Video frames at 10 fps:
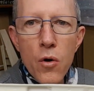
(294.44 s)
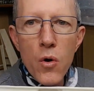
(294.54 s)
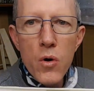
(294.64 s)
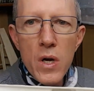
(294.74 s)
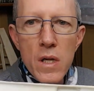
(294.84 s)

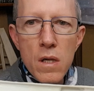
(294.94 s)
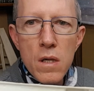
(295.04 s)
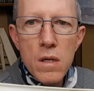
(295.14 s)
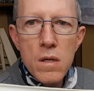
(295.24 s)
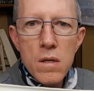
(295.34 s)

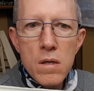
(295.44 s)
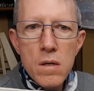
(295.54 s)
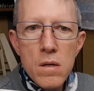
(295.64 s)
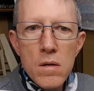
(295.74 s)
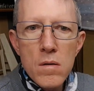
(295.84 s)
oil
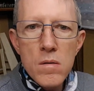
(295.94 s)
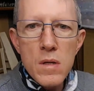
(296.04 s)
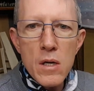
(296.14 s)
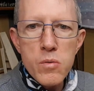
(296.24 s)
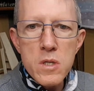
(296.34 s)

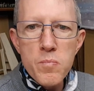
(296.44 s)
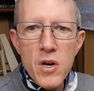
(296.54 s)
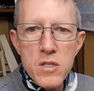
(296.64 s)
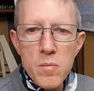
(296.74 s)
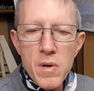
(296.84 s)
that was
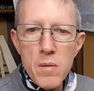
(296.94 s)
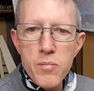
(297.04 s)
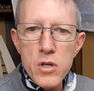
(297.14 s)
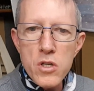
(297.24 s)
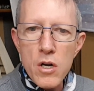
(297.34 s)
possibly
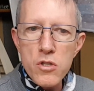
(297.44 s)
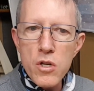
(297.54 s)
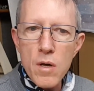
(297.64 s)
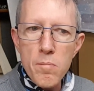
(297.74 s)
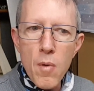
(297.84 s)
put onto
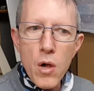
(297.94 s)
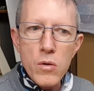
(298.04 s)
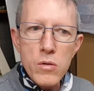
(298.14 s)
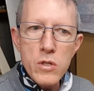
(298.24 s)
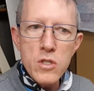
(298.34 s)
the
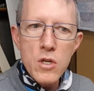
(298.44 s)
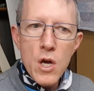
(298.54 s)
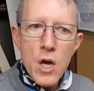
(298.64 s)
molds,